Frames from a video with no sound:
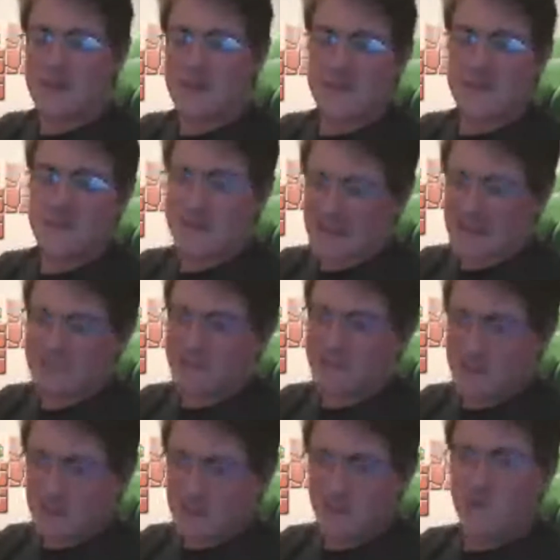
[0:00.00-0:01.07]
Sans the
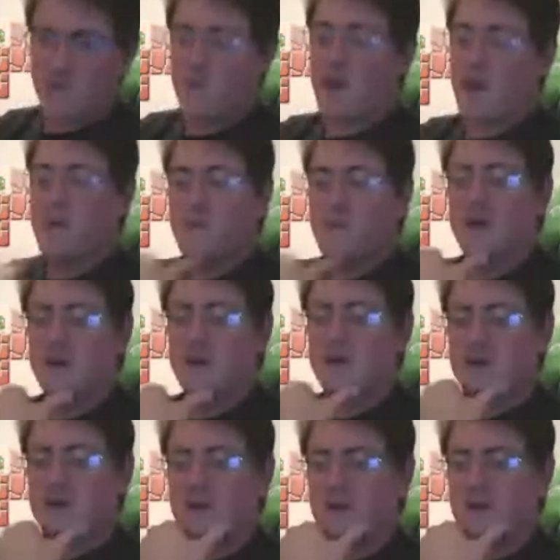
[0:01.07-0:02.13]
shovelware, but
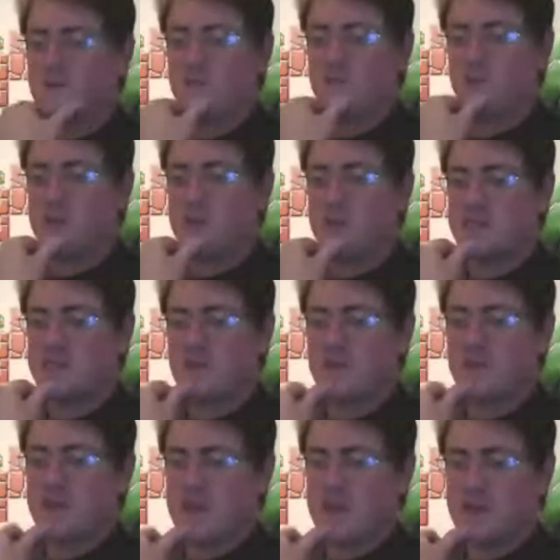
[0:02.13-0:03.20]
pretty much
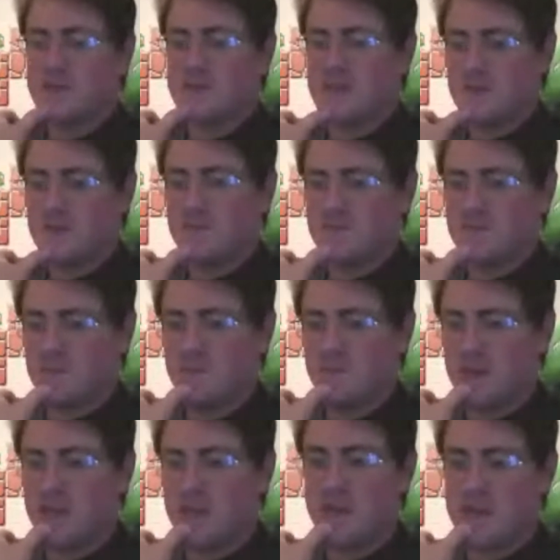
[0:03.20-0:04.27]
everything else I'm
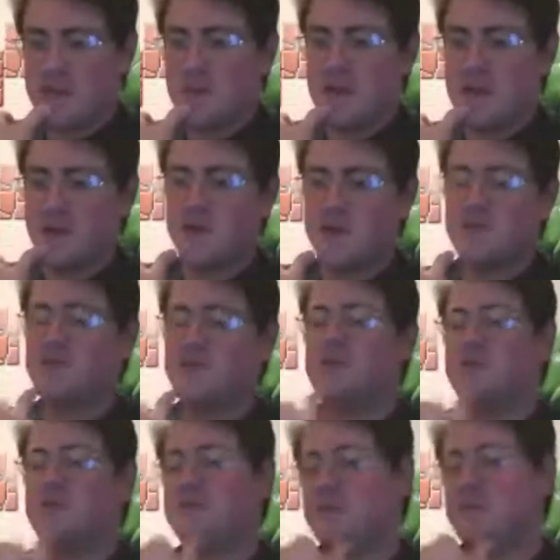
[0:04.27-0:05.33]
picking up, and I know you're
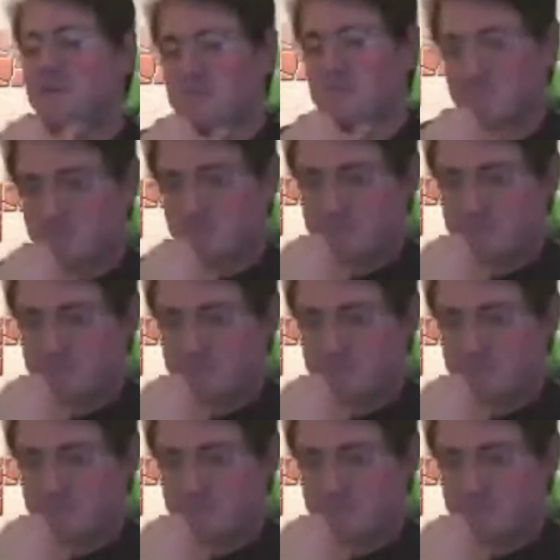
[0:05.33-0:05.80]
doing the same.